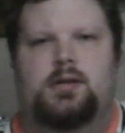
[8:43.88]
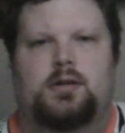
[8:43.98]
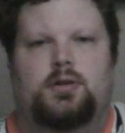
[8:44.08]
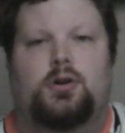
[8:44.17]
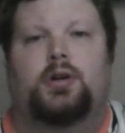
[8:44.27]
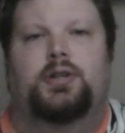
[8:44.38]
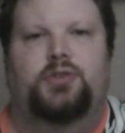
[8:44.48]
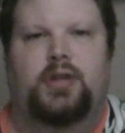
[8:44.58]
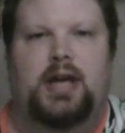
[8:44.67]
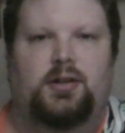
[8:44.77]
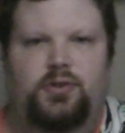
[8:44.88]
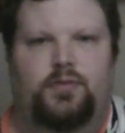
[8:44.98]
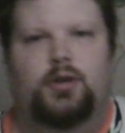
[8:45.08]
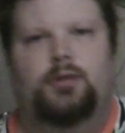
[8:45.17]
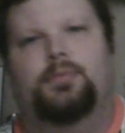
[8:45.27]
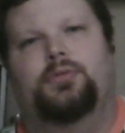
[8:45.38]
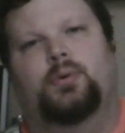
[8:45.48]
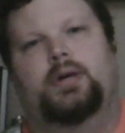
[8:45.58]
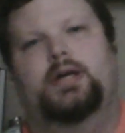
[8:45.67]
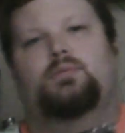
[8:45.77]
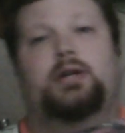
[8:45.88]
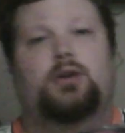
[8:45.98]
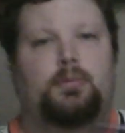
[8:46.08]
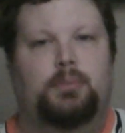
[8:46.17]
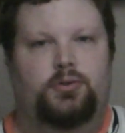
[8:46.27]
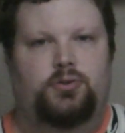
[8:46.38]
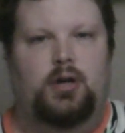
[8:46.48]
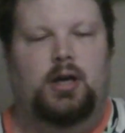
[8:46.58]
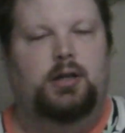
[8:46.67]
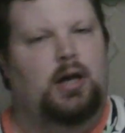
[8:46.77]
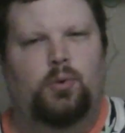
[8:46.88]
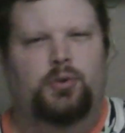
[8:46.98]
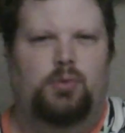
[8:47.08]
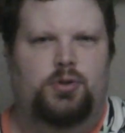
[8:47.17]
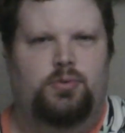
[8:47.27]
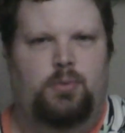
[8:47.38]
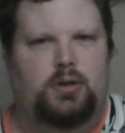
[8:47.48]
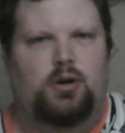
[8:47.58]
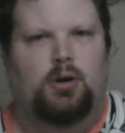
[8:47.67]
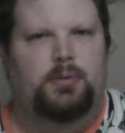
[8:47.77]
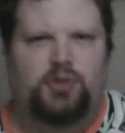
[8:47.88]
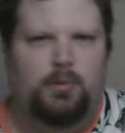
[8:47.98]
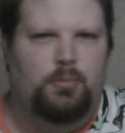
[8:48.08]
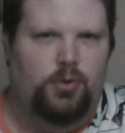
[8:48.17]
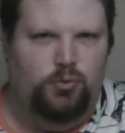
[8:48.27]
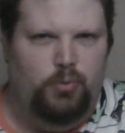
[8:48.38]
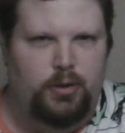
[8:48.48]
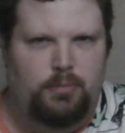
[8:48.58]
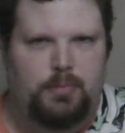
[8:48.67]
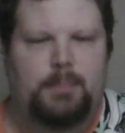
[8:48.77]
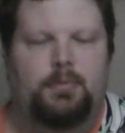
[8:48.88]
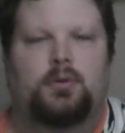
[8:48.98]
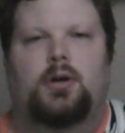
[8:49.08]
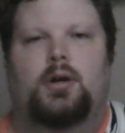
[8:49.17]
Guardians of the Galaxy Volume 3 red carpet is tonight, and I always watch the red carpets. I'm one of those weird people.